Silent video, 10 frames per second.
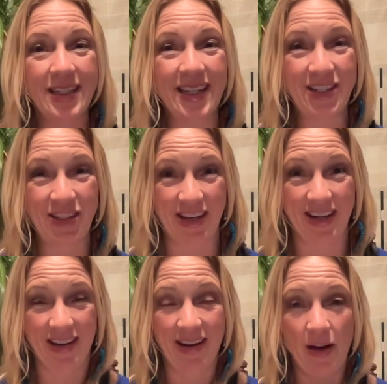
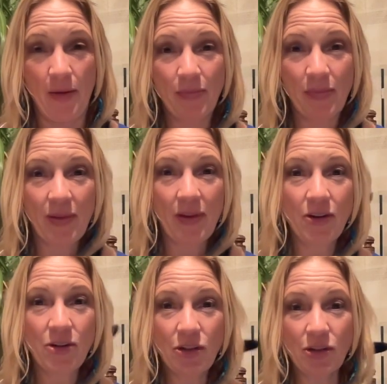teaching your
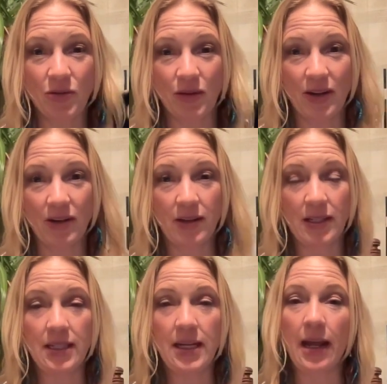children
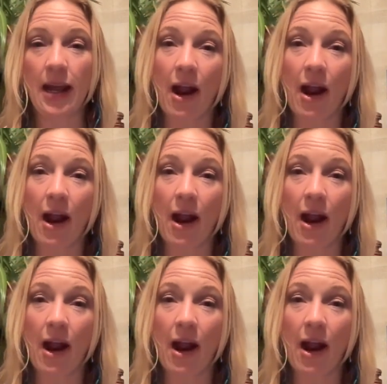to take